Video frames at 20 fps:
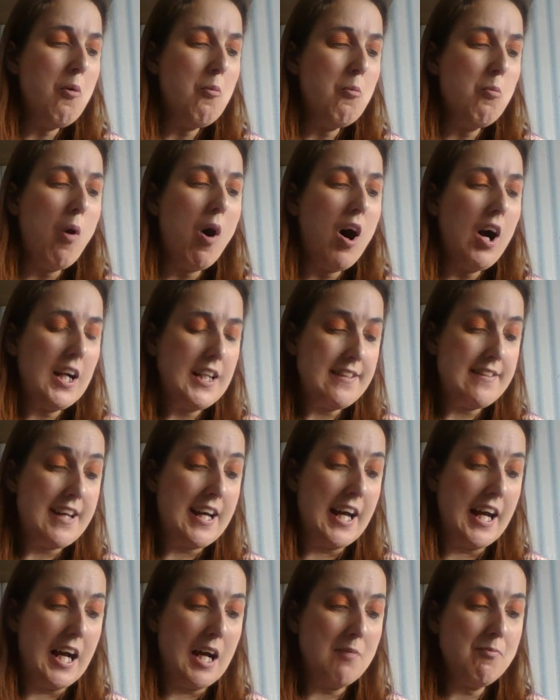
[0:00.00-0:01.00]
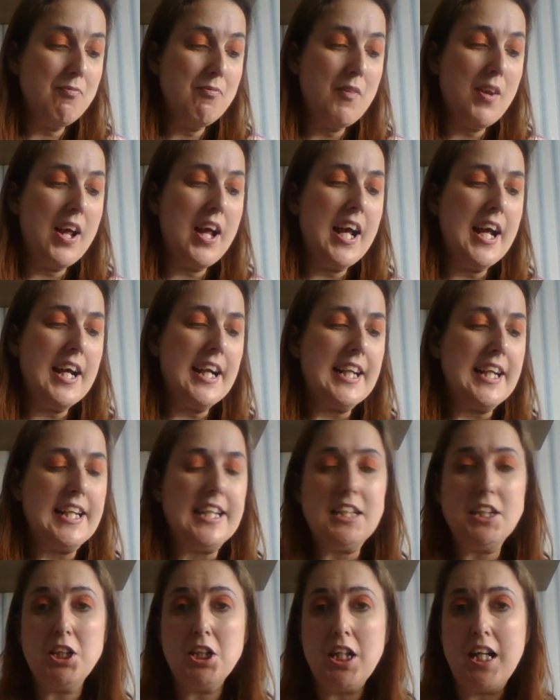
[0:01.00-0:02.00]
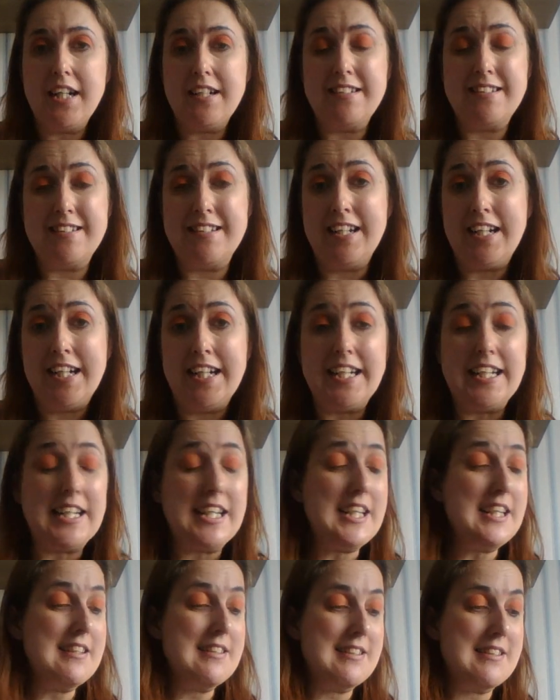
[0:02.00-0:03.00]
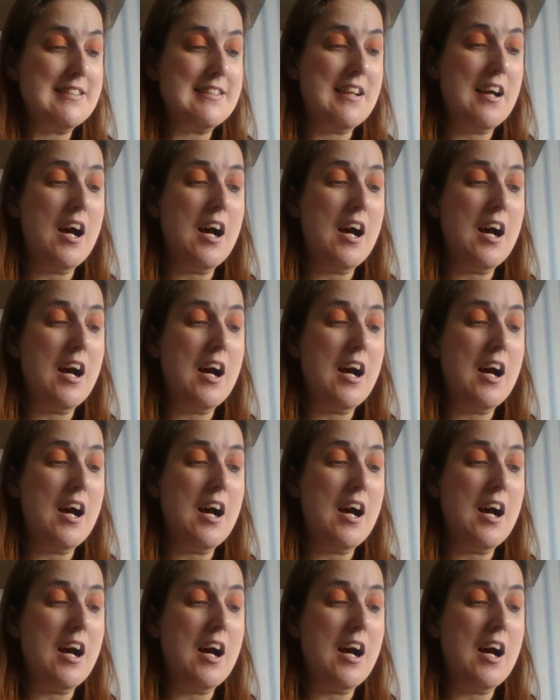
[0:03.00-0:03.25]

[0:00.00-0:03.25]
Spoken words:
Wyndham in Chester Heath.